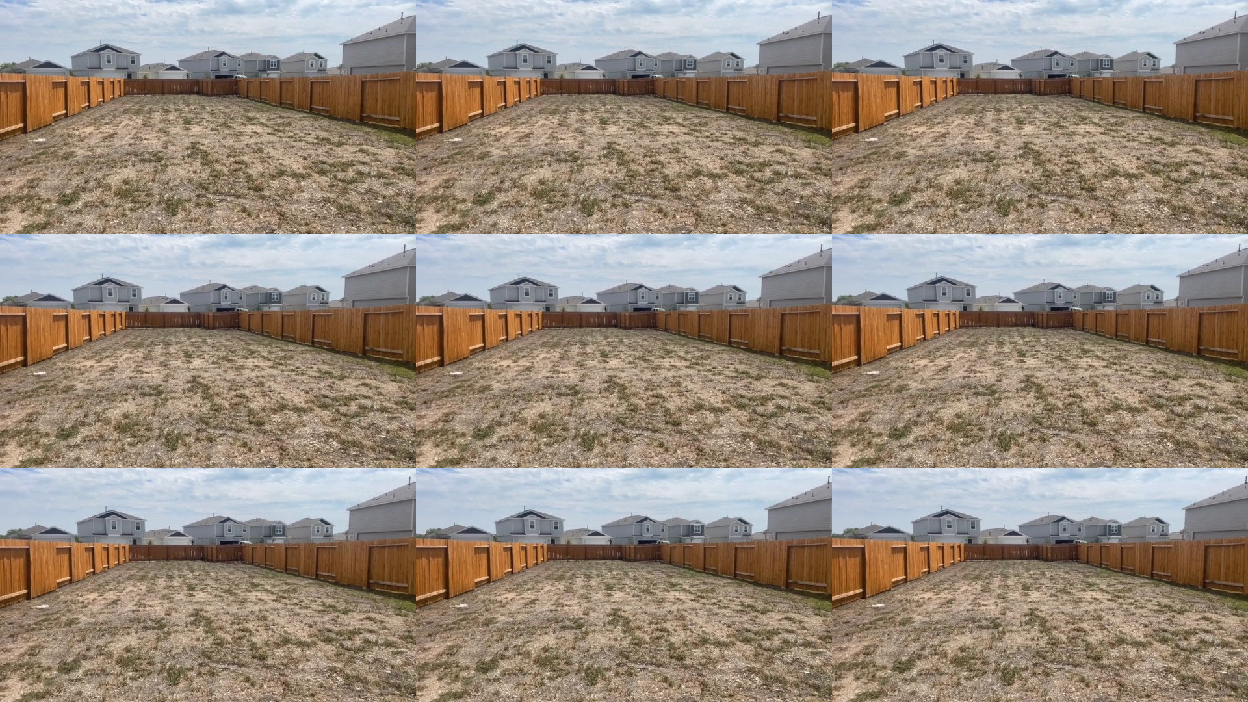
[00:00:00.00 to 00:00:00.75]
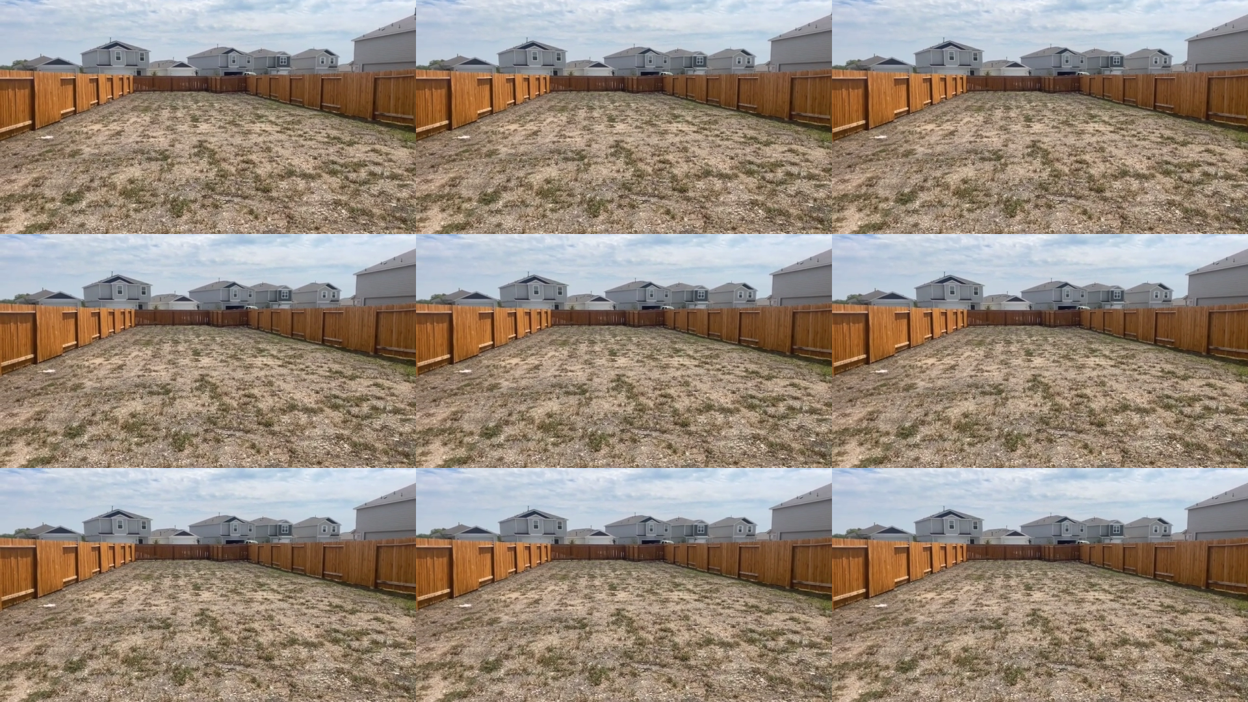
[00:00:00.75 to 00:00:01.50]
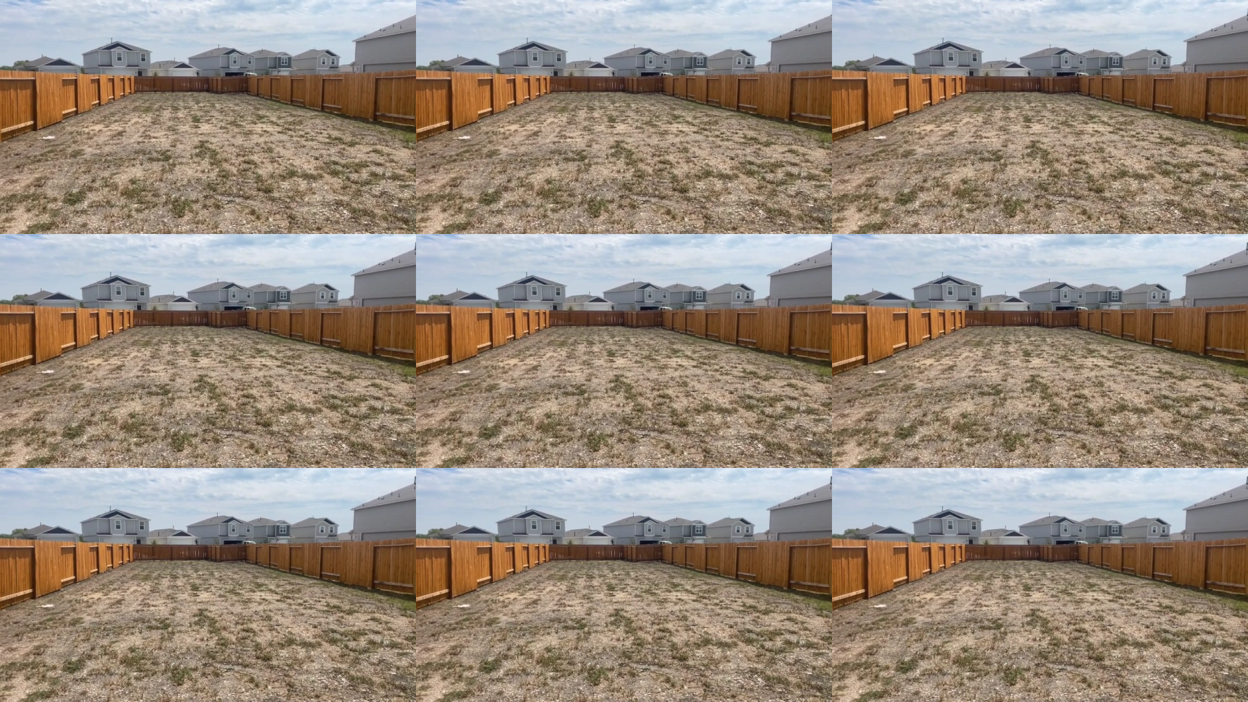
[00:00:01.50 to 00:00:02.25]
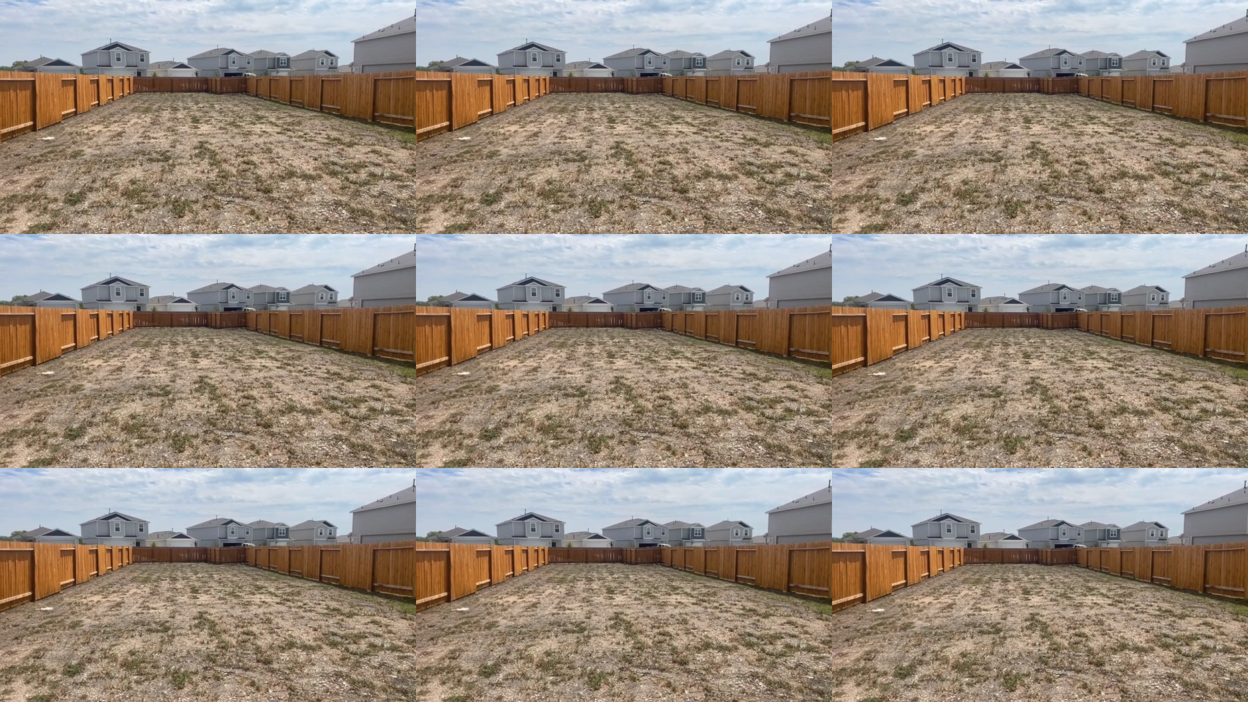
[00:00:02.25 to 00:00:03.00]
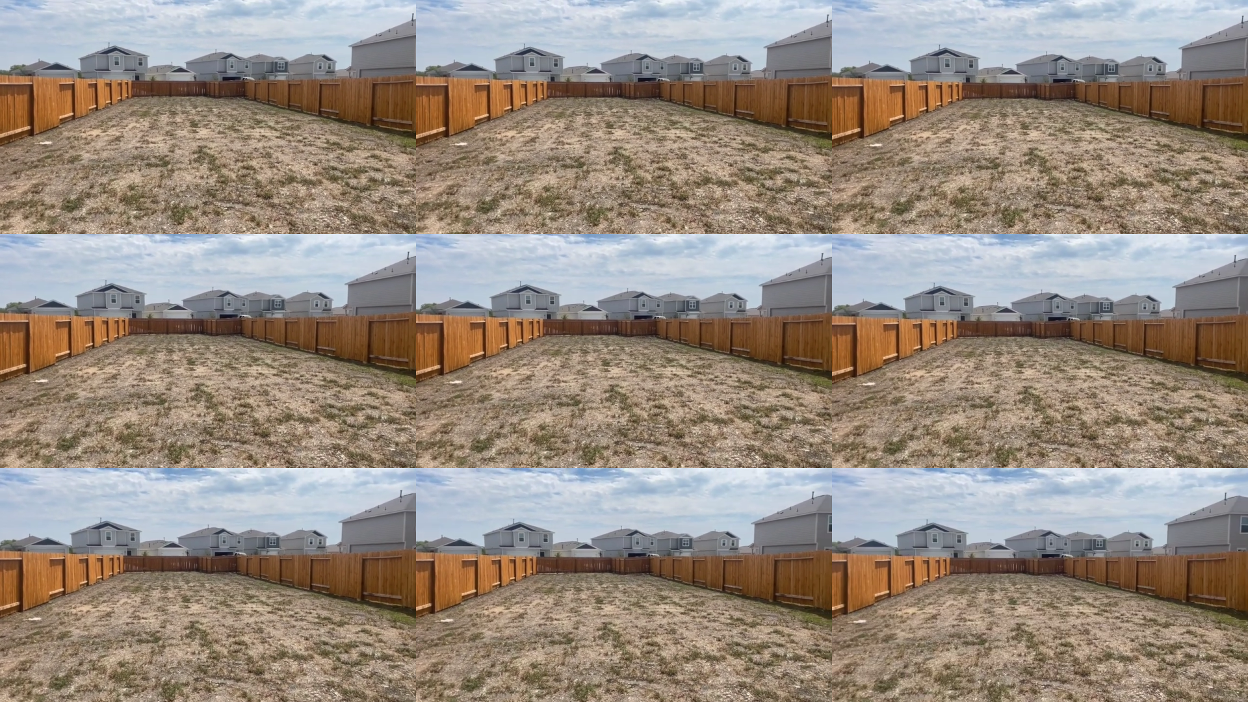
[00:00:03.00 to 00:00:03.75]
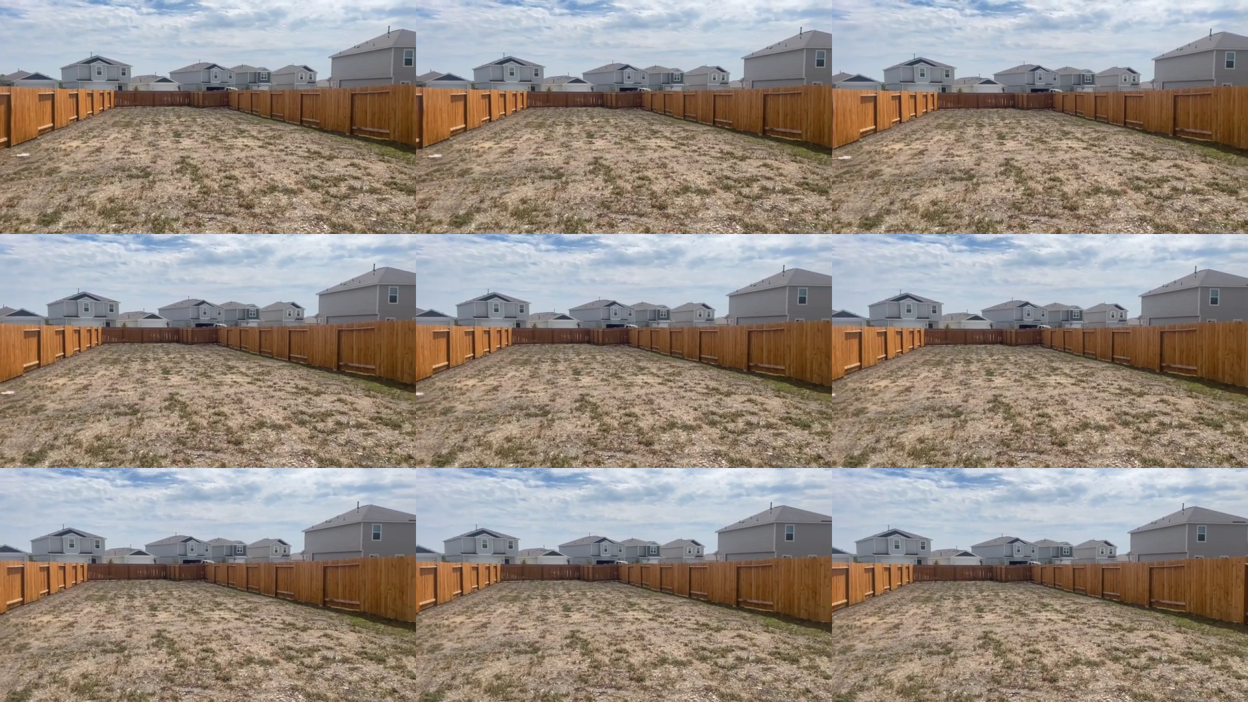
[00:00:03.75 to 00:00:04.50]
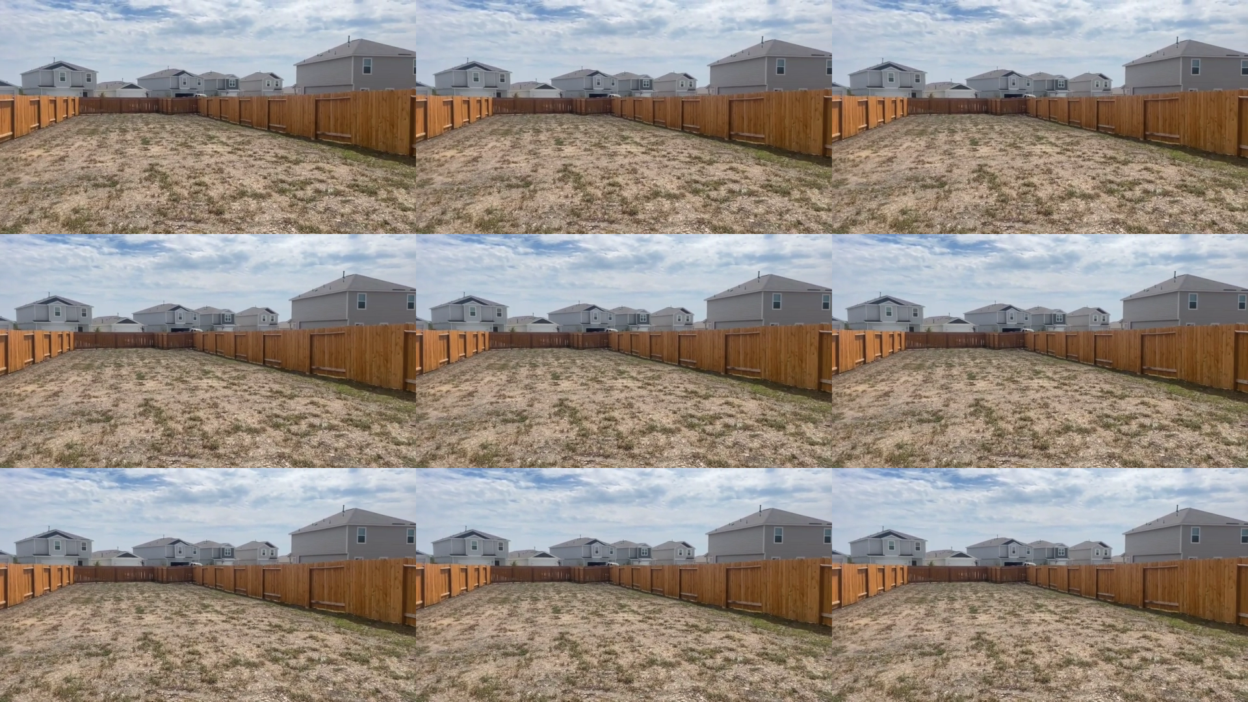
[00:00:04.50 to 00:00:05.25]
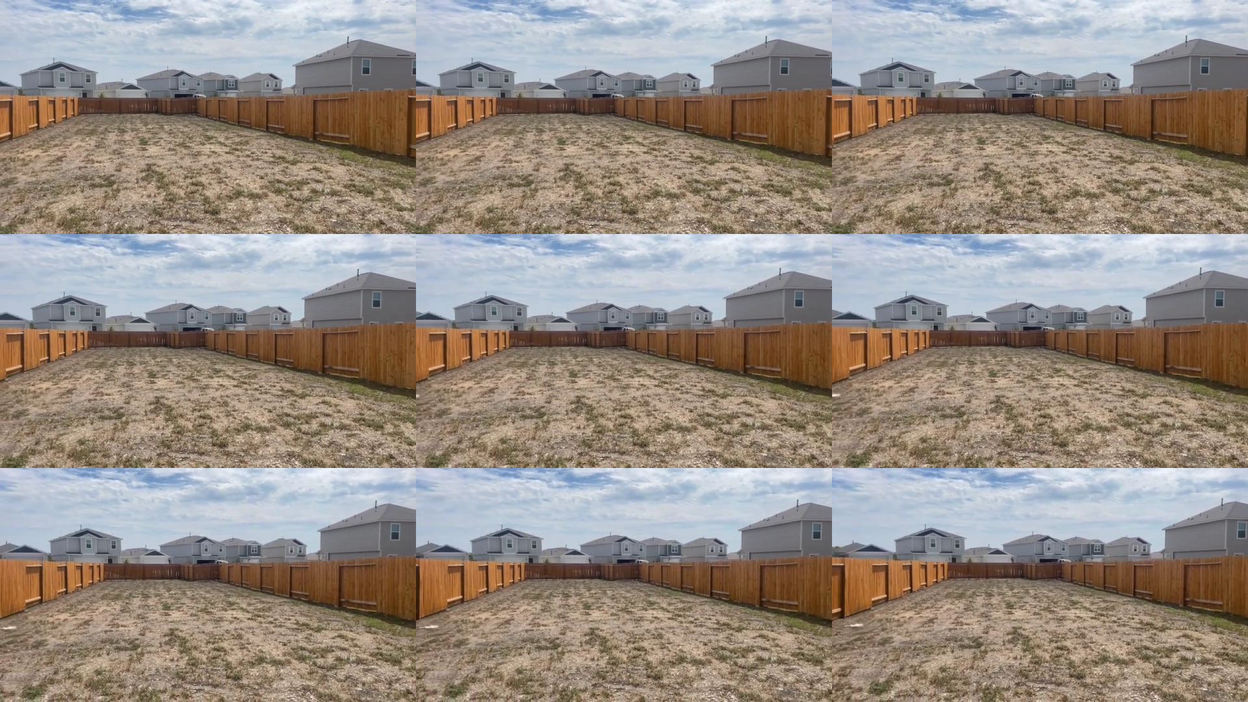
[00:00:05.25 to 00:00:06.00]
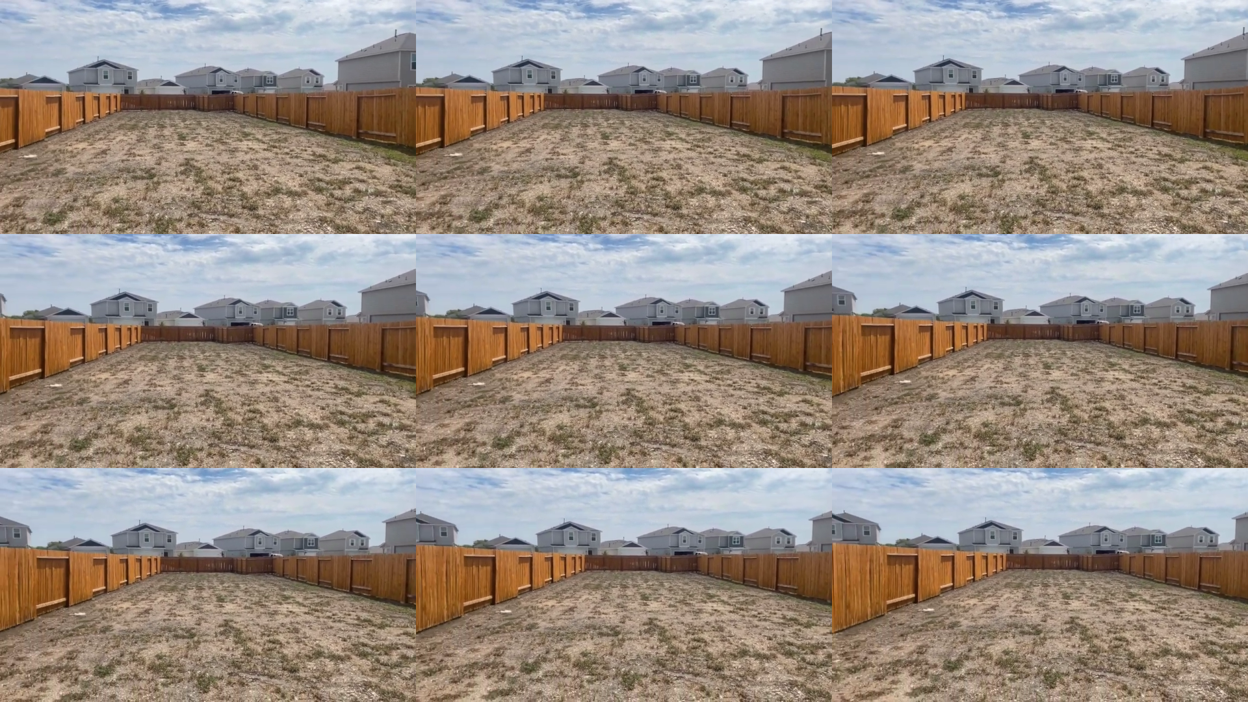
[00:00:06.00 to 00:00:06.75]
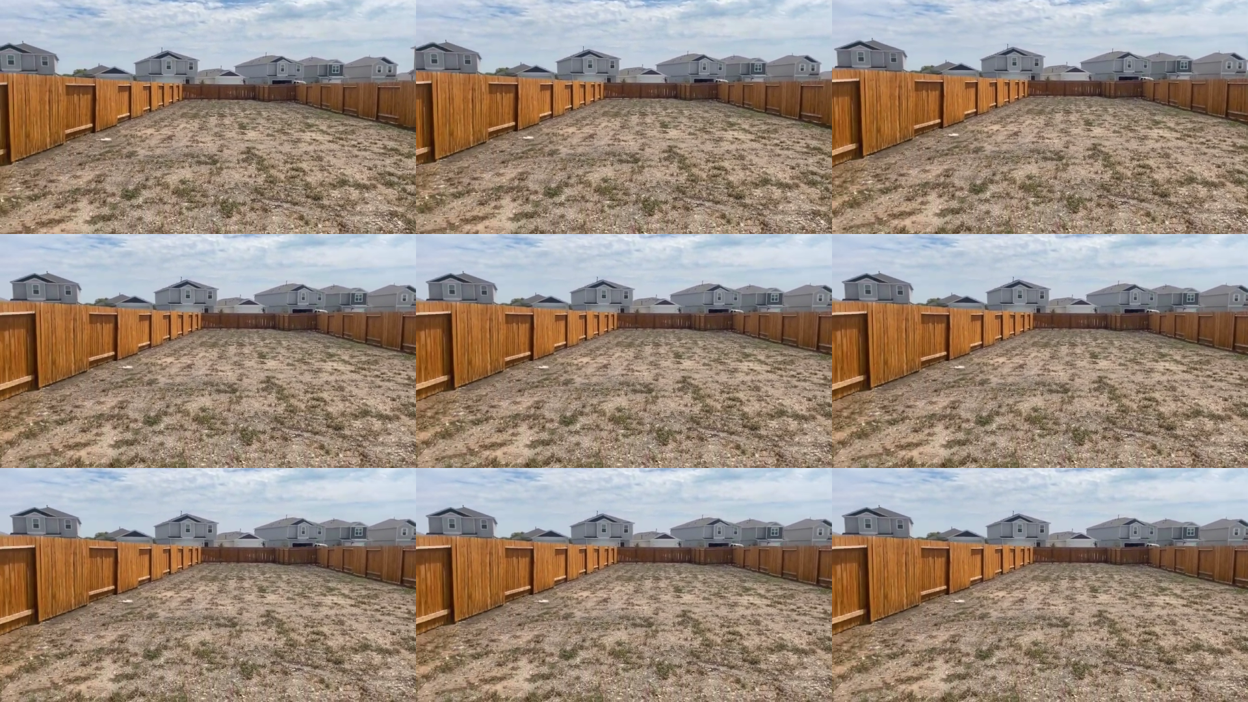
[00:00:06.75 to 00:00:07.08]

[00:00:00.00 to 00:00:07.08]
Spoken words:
No face is visible, so there are no lips to read.